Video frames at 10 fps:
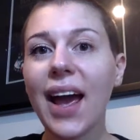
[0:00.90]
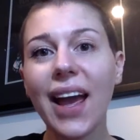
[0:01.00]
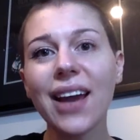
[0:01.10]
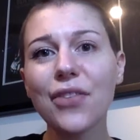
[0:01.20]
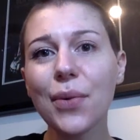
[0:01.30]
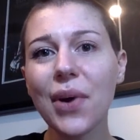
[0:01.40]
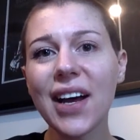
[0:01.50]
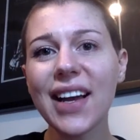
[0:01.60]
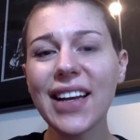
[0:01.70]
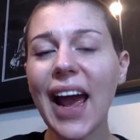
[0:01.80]
Hey
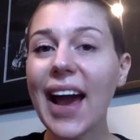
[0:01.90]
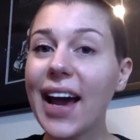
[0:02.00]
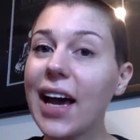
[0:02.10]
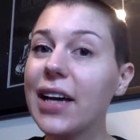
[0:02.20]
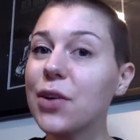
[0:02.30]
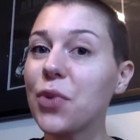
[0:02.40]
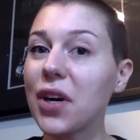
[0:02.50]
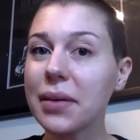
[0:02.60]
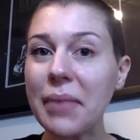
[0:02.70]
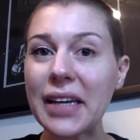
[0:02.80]
everyone, and
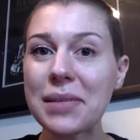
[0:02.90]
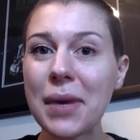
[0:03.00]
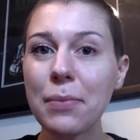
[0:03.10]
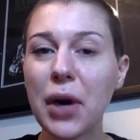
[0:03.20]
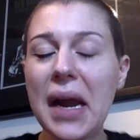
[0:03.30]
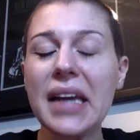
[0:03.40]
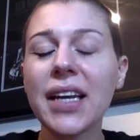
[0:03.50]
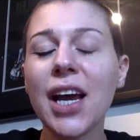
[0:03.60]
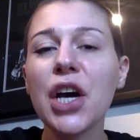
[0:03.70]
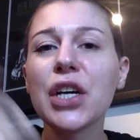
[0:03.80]
welcome back to my
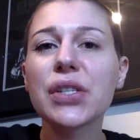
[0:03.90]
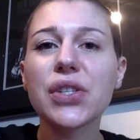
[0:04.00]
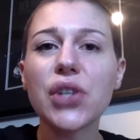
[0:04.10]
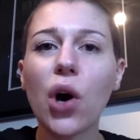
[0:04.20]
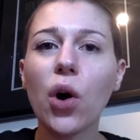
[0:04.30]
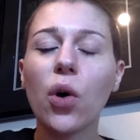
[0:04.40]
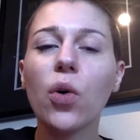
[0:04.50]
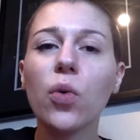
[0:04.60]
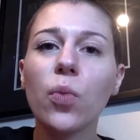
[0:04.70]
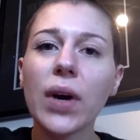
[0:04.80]
brain.
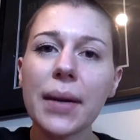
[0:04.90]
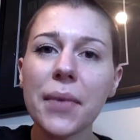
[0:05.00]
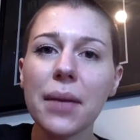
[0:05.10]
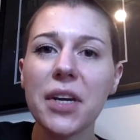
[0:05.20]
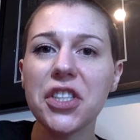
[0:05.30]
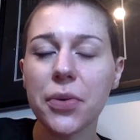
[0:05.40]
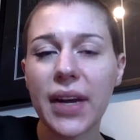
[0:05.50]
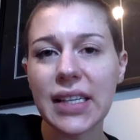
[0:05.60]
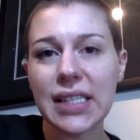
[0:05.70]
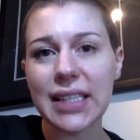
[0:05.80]
So, what I'm going to be
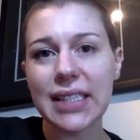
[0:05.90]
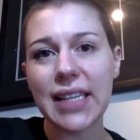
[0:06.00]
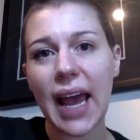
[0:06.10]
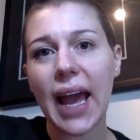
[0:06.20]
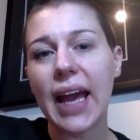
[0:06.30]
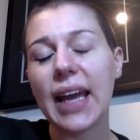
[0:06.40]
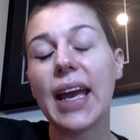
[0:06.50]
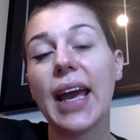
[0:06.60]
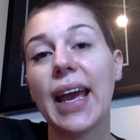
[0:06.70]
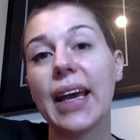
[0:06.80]
doing
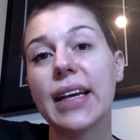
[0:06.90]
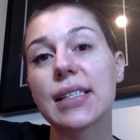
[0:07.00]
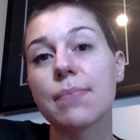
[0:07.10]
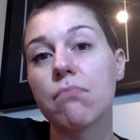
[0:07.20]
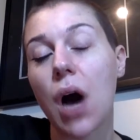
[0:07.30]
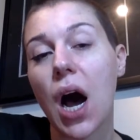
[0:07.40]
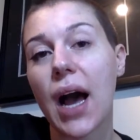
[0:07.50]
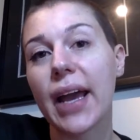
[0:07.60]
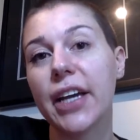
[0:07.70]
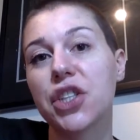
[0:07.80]
today is
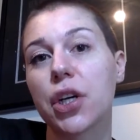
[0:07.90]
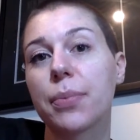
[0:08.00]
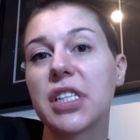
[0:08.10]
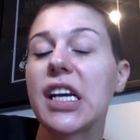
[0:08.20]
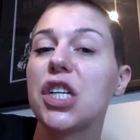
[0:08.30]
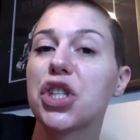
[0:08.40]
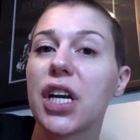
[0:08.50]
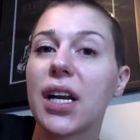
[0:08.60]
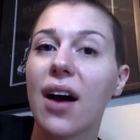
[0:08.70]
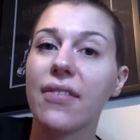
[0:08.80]
my
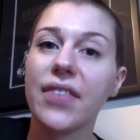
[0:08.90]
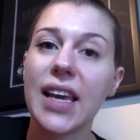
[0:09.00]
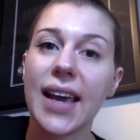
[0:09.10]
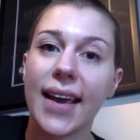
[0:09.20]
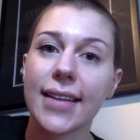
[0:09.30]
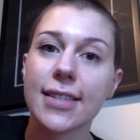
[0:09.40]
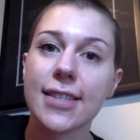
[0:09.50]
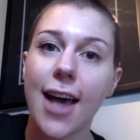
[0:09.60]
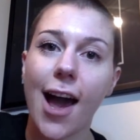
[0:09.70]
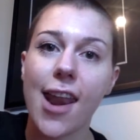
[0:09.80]
interpretation of the
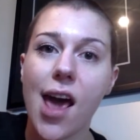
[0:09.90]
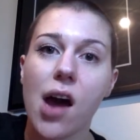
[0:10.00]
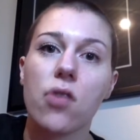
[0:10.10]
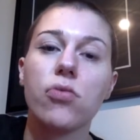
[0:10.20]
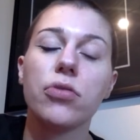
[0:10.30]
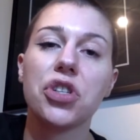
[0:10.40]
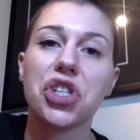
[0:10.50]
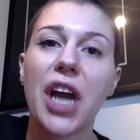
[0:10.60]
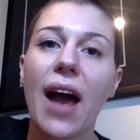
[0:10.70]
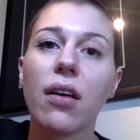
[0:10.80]
Inside Out
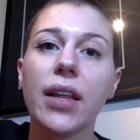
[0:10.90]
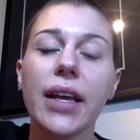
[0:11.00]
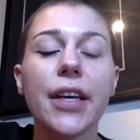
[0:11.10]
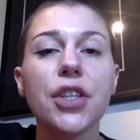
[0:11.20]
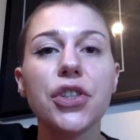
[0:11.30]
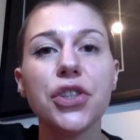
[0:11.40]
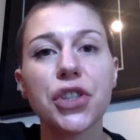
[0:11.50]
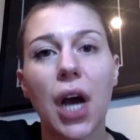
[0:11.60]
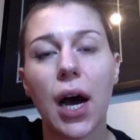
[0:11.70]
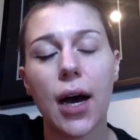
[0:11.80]

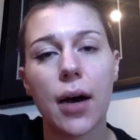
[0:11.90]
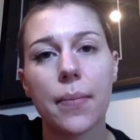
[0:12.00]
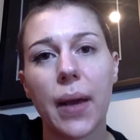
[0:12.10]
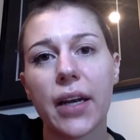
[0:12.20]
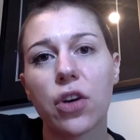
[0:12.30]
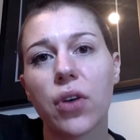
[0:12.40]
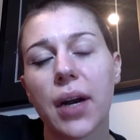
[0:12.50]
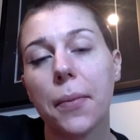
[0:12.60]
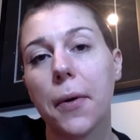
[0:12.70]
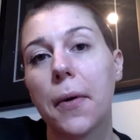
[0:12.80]
challenge. An
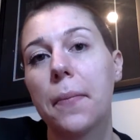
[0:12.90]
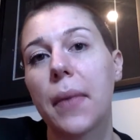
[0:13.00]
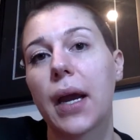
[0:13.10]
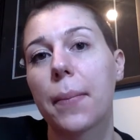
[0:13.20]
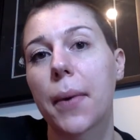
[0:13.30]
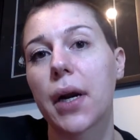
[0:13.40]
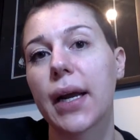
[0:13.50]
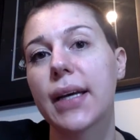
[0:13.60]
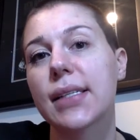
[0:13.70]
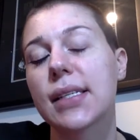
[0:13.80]
incredible makeup
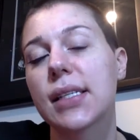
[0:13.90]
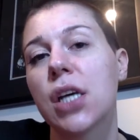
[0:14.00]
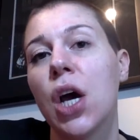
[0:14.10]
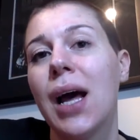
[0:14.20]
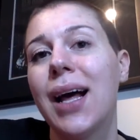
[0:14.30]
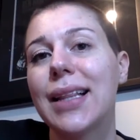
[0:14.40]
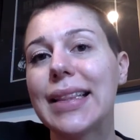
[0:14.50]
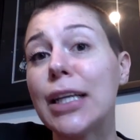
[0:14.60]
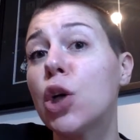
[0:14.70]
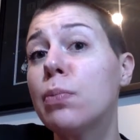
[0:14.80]
artist,
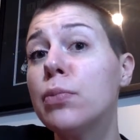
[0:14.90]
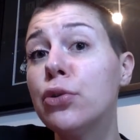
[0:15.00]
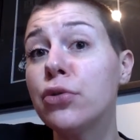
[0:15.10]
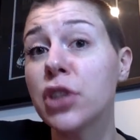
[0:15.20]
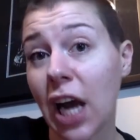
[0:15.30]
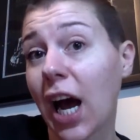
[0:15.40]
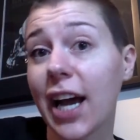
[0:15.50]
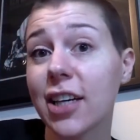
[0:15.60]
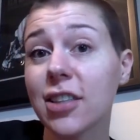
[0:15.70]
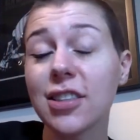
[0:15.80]
Lil
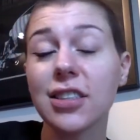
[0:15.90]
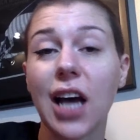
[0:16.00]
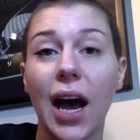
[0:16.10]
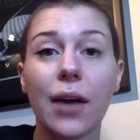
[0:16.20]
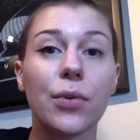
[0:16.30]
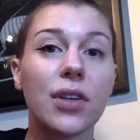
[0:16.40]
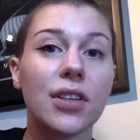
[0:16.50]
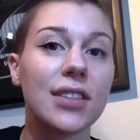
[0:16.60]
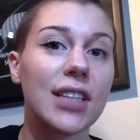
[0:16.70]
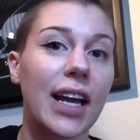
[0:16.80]
Moonchild. I
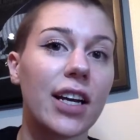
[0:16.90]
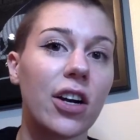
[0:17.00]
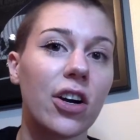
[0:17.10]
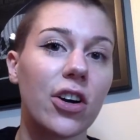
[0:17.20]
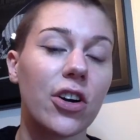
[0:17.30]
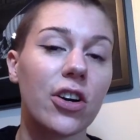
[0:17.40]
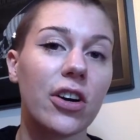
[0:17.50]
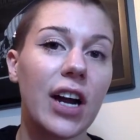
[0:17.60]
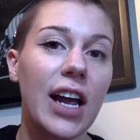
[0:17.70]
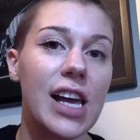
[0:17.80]
will link
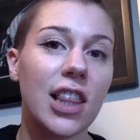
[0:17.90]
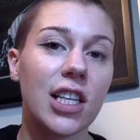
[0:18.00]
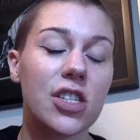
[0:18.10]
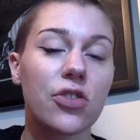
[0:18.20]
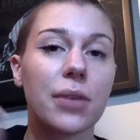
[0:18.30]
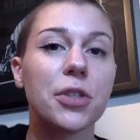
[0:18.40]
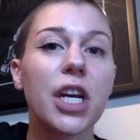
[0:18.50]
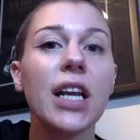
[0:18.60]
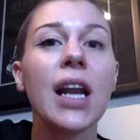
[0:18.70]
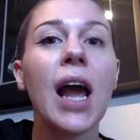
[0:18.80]
her in the
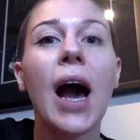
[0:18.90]
description.